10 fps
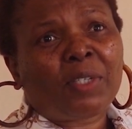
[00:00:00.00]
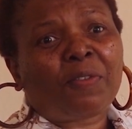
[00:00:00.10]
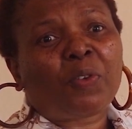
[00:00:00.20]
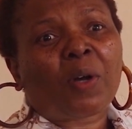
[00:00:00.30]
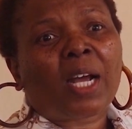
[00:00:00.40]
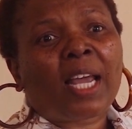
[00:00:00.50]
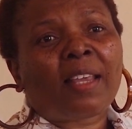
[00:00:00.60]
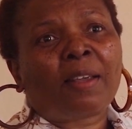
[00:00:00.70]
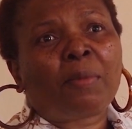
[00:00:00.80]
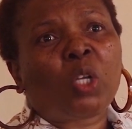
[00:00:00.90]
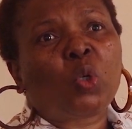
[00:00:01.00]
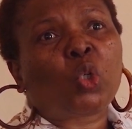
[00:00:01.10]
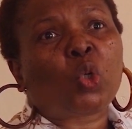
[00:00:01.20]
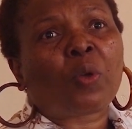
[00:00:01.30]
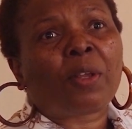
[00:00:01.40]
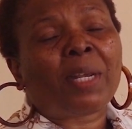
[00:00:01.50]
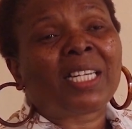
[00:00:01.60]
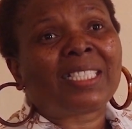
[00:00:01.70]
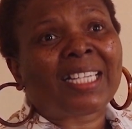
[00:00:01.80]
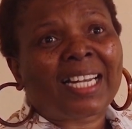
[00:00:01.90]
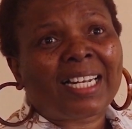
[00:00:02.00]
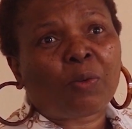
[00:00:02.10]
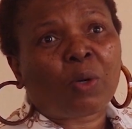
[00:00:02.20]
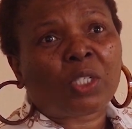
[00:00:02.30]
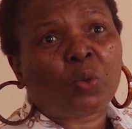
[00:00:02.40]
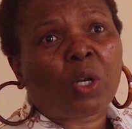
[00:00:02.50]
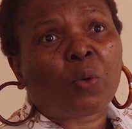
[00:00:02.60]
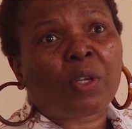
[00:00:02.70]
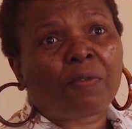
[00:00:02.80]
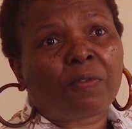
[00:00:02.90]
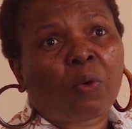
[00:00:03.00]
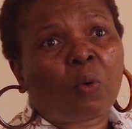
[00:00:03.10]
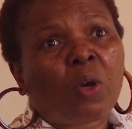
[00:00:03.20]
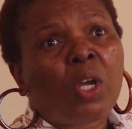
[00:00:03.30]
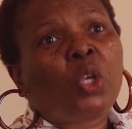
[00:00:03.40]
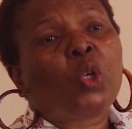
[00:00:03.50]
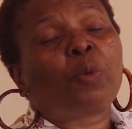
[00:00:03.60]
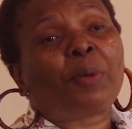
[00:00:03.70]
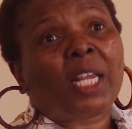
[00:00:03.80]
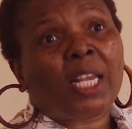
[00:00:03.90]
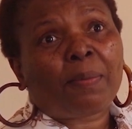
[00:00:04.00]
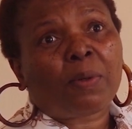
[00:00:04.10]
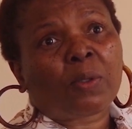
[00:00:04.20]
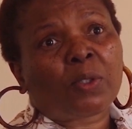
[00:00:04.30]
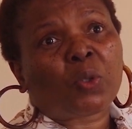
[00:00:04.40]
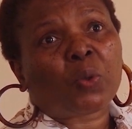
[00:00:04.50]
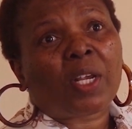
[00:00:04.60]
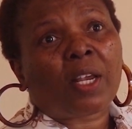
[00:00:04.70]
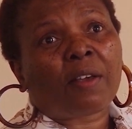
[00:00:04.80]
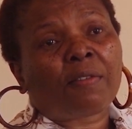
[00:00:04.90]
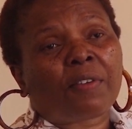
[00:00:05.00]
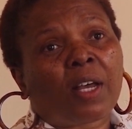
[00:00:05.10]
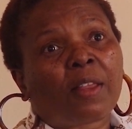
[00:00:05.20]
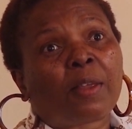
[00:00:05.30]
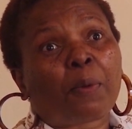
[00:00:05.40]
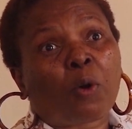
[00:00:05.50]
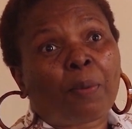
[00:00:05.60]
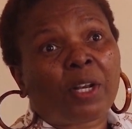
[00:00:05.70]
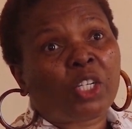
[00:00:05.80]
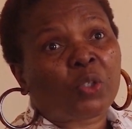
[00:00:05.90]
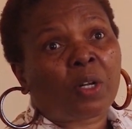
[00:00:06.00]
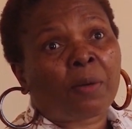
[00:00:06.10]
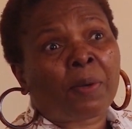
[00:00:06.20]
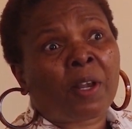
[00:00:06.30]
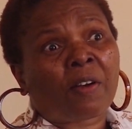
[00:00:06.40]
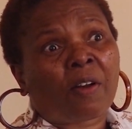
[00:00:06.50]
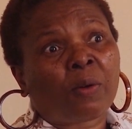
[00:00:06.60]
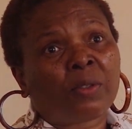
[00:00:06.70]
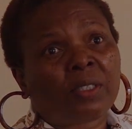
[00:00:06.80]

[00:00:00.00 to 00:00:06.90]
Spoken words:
If you guide them and you show them exactly what you are looking for, you'll be able to have the proper national playground.